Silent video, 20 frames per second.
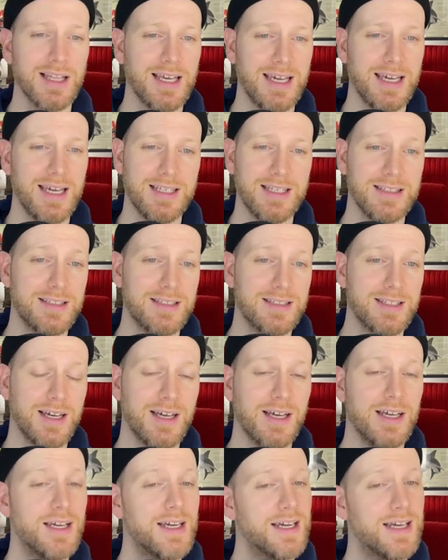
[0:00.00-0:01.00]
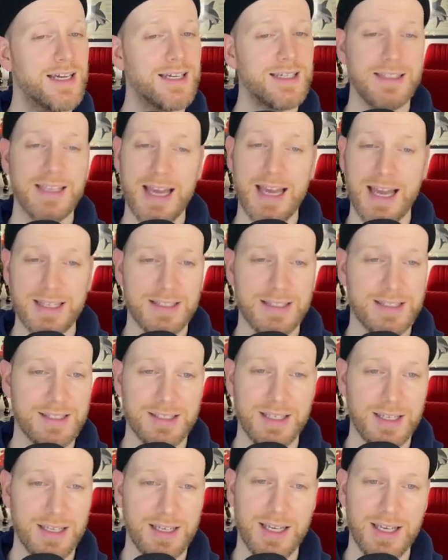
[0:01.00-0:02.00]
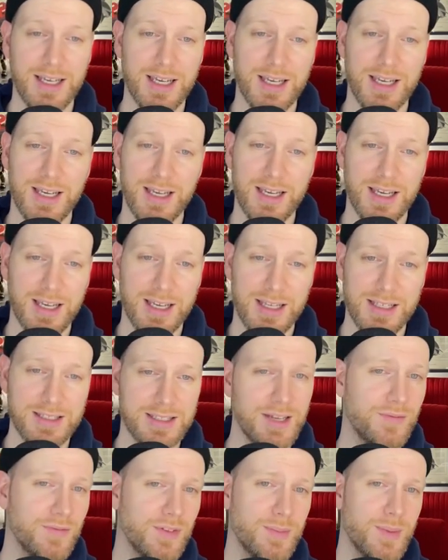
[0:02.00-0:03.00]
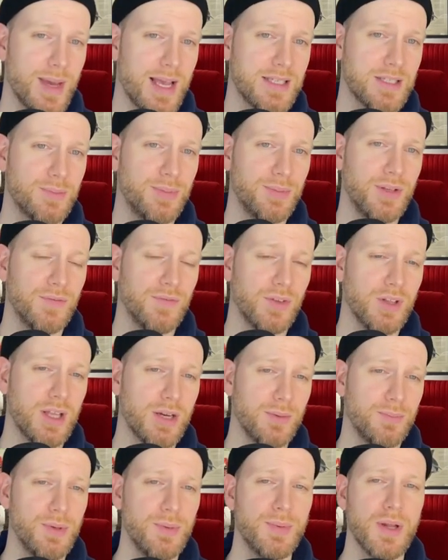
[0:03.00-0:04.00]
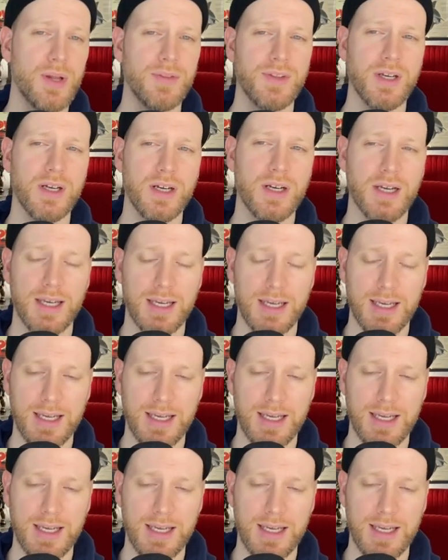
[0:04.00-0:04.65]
And uh, yeah, it's it's definitely a masterpiece for a lot of people out there.